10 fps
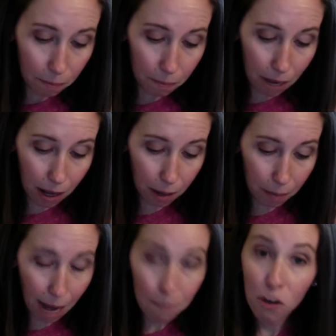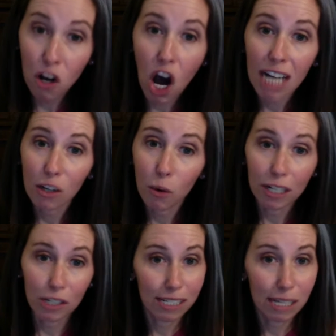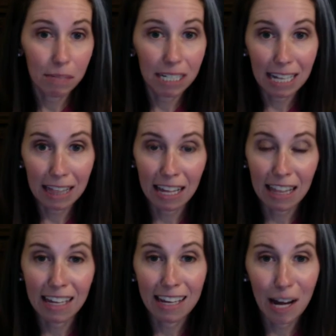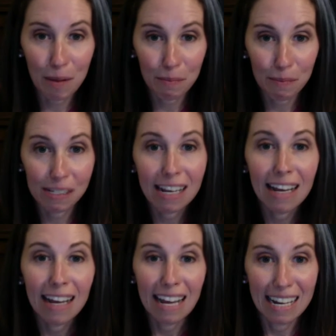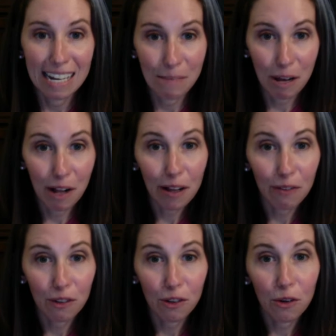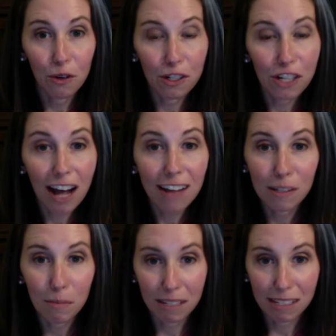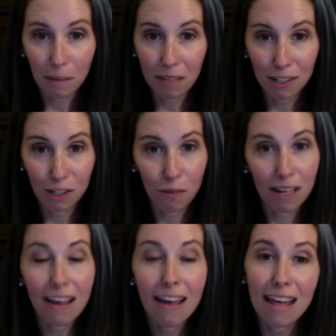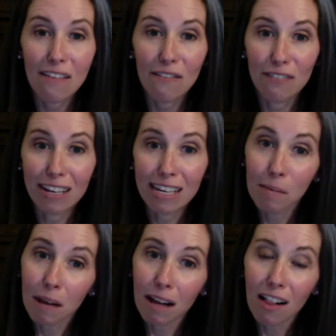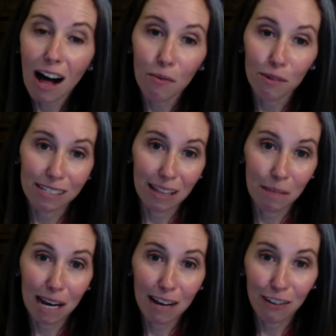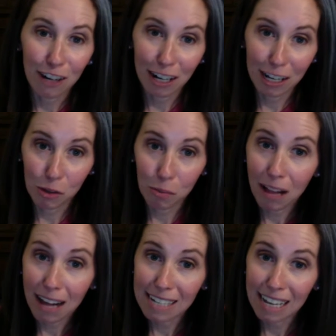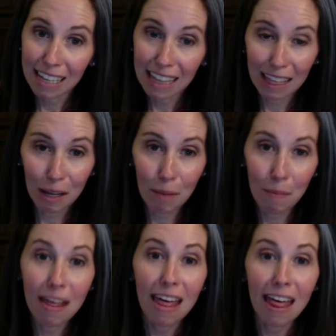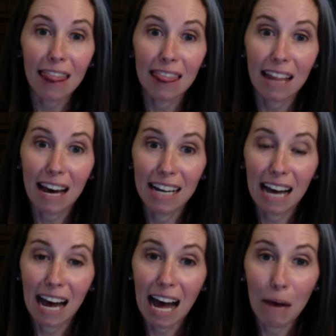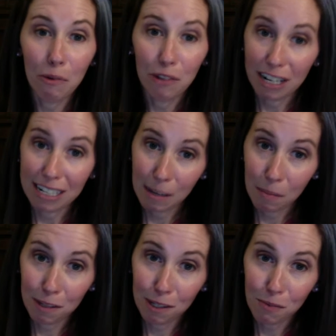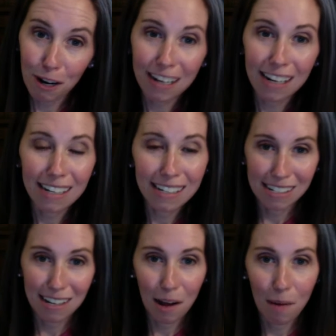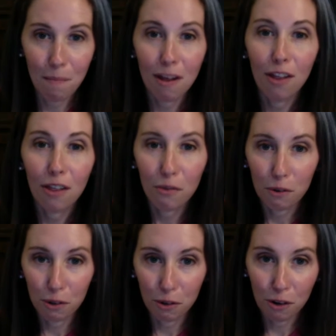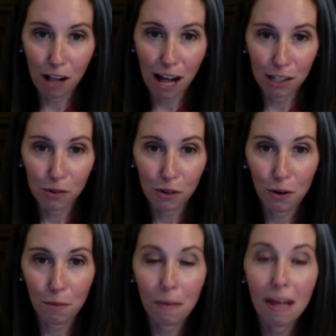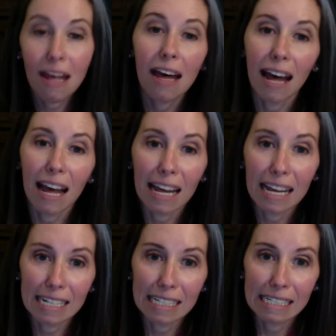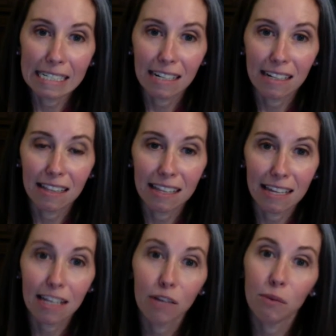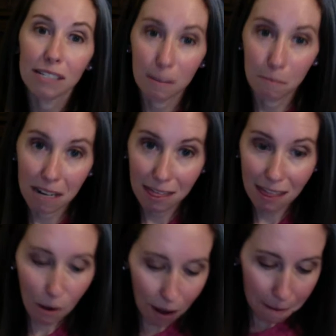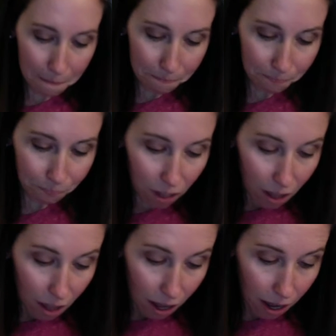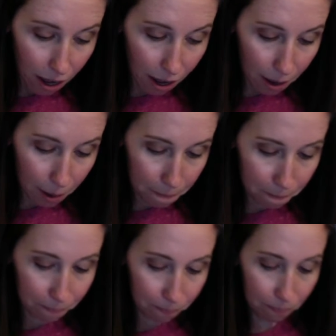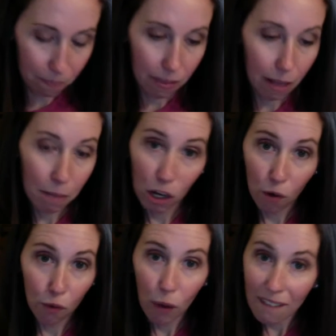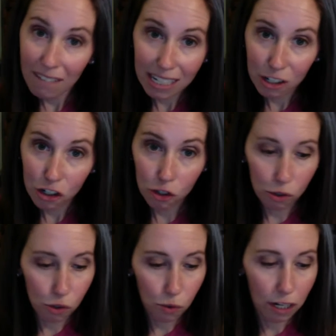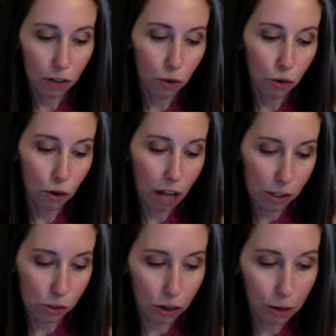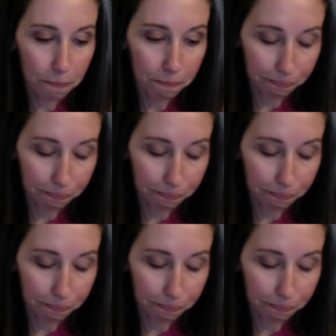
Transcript: I'm not going to accept anything that comes in email. If your child submits something to me via email, I will send them back a very nice reply telling them that I will not accept this work and it needs to come through Google Classroom, and then they can resubmit it that way. Let me know if you have any issues joining Google Classroom.